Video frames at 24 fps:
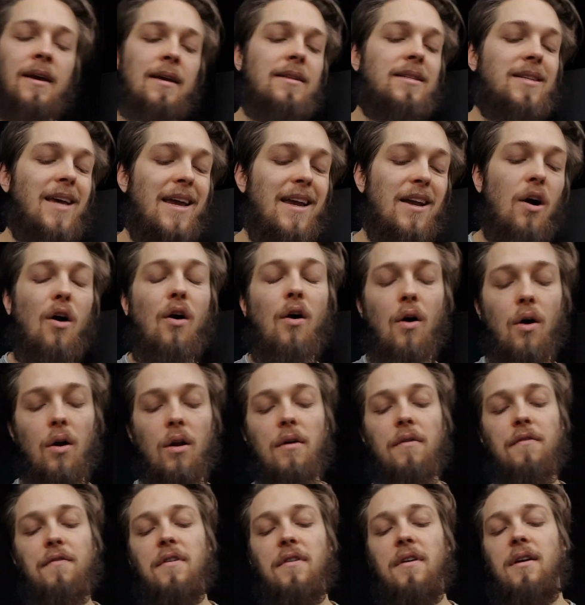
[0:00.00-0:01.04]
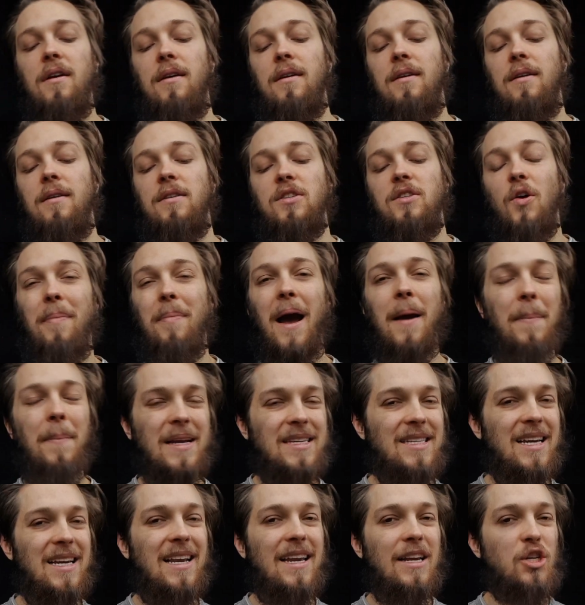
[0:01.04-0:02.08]
take so I
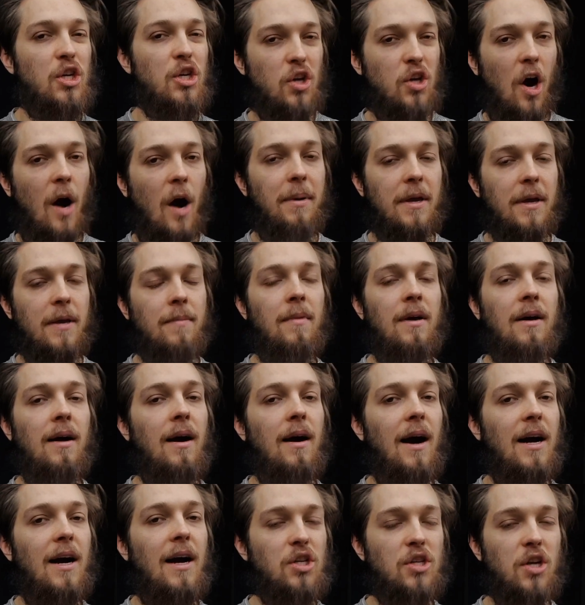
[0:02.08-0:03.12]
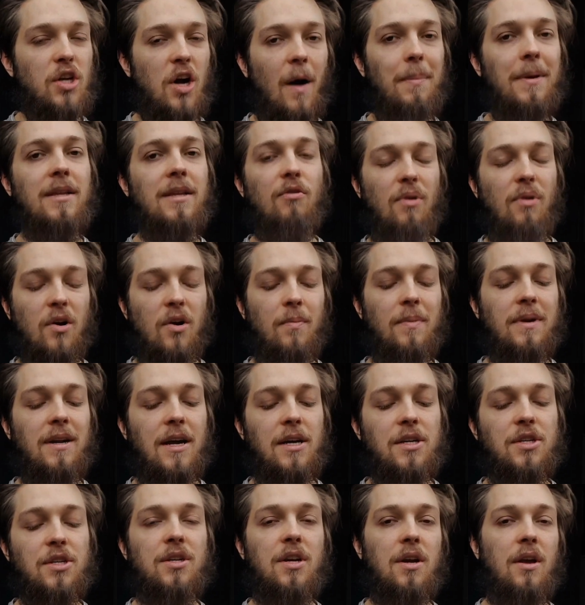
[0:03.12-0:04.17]
basically just copy. I just copied the
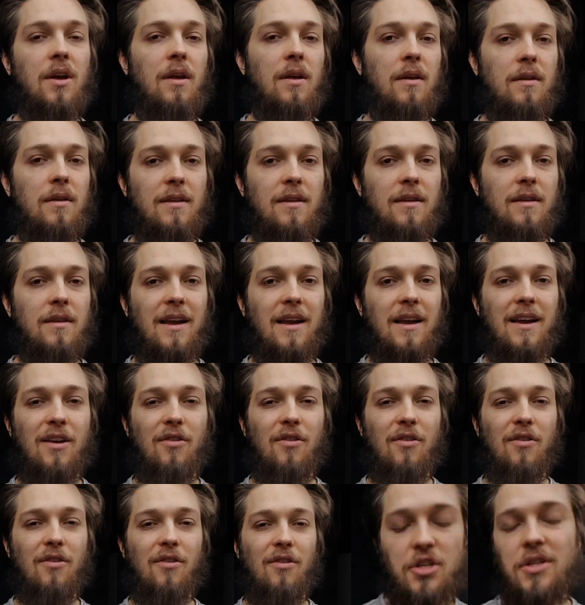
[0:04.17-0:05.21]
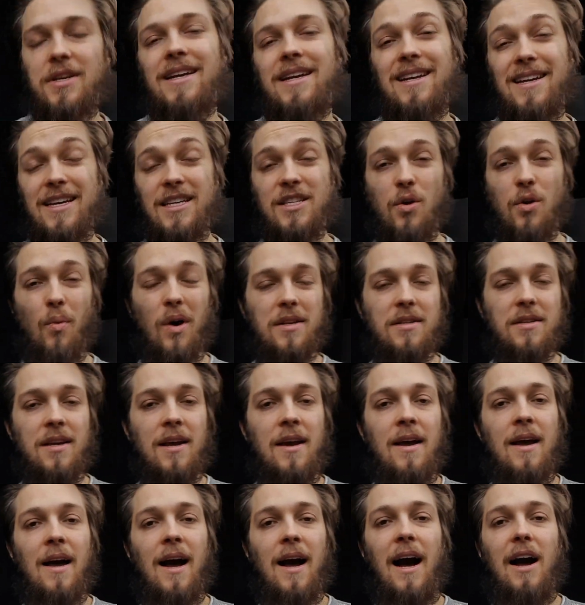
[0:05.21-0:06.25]
recommendations, at least the ones
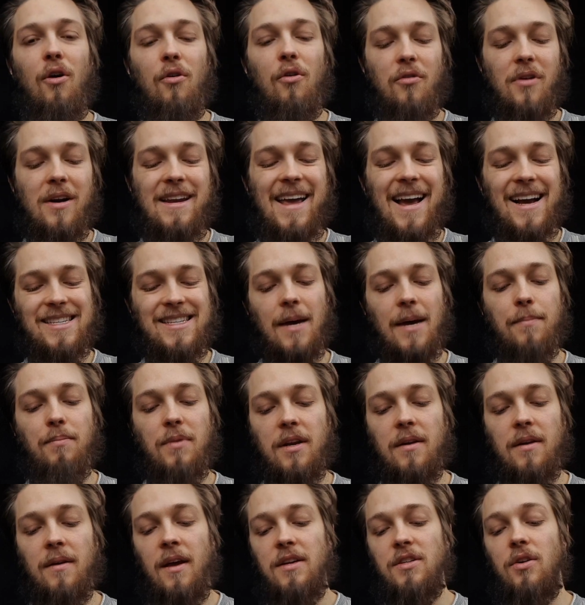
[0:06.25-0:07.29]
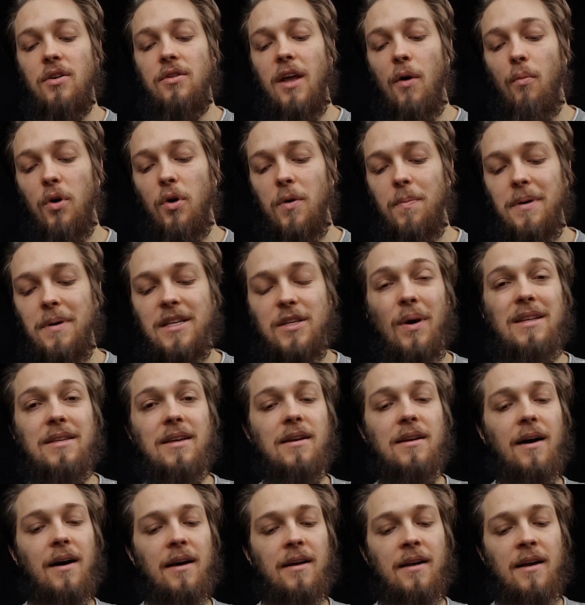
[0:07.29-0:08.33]
I already accepted. So there would be
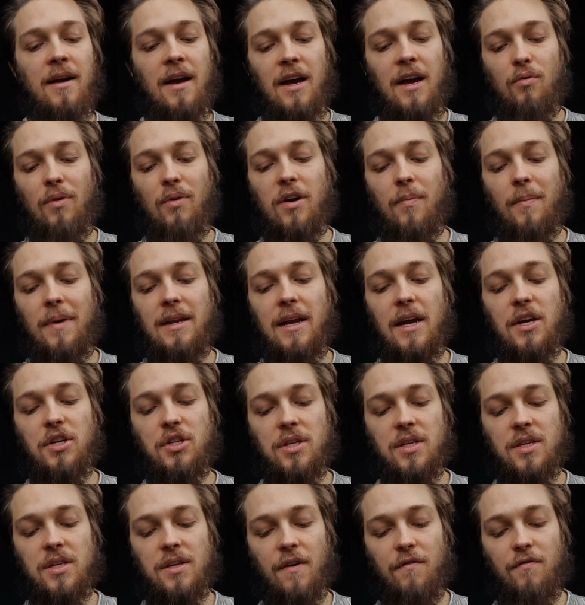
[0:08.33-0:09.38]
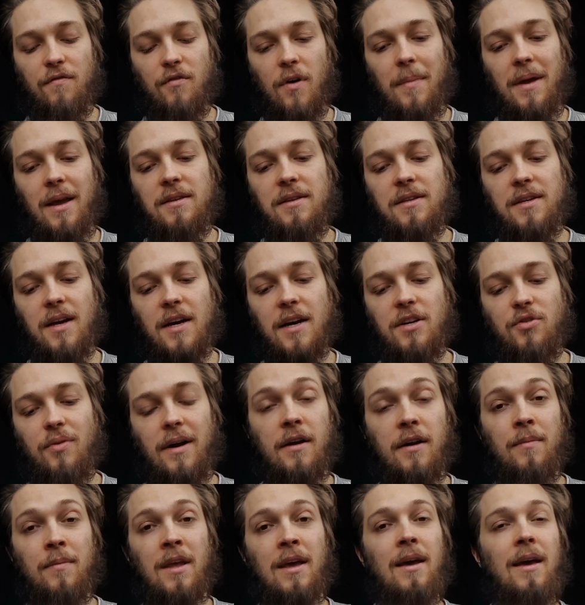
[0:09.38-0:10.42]
29 recommendations from Inside
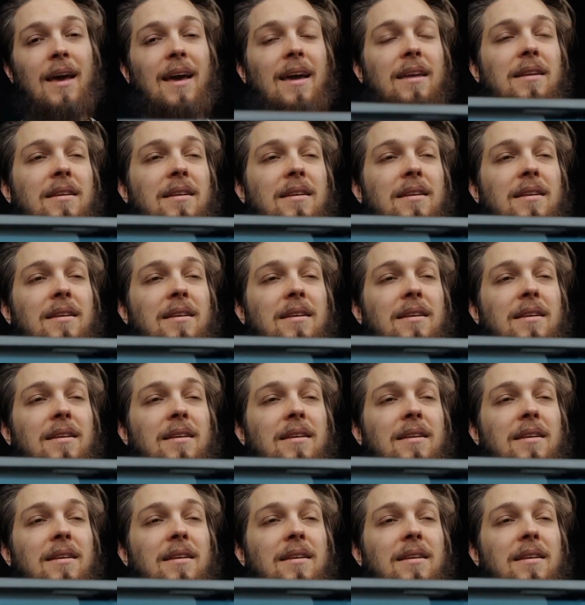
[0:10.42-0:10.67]
Tracker, and